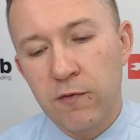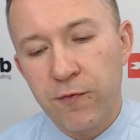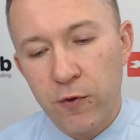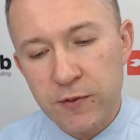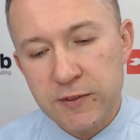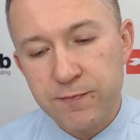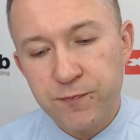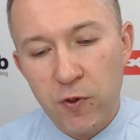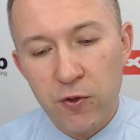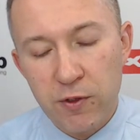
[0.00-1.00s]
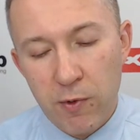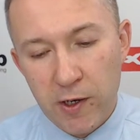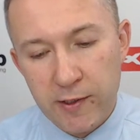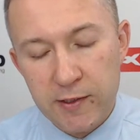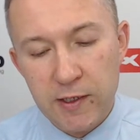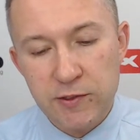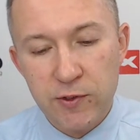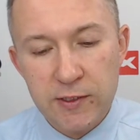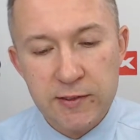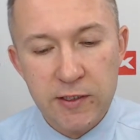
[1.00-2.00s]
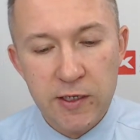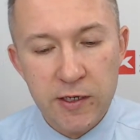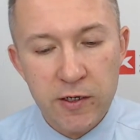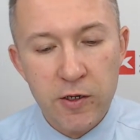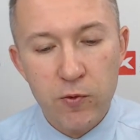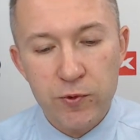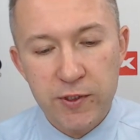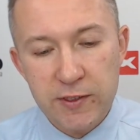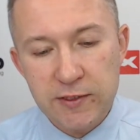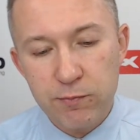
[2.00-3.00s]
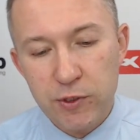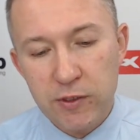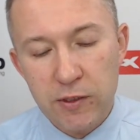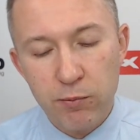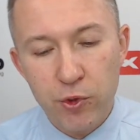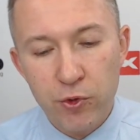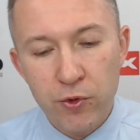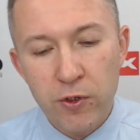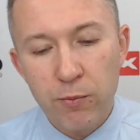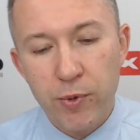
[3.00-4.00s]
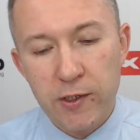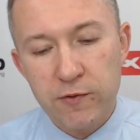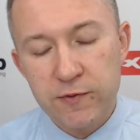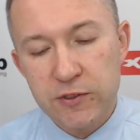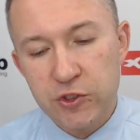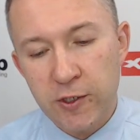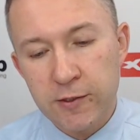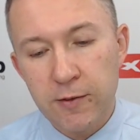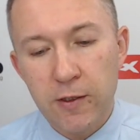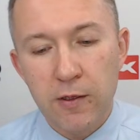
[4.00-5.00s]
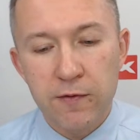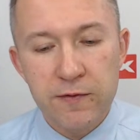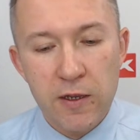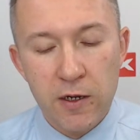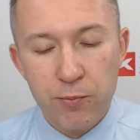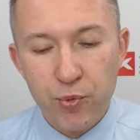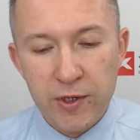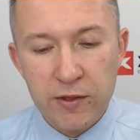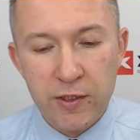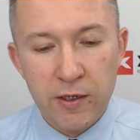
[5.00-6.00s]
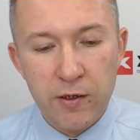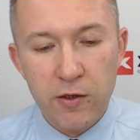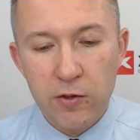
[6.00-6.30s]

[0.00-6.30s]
force on the market, as you can see here with the ECB, the blue part of this chart, they are printing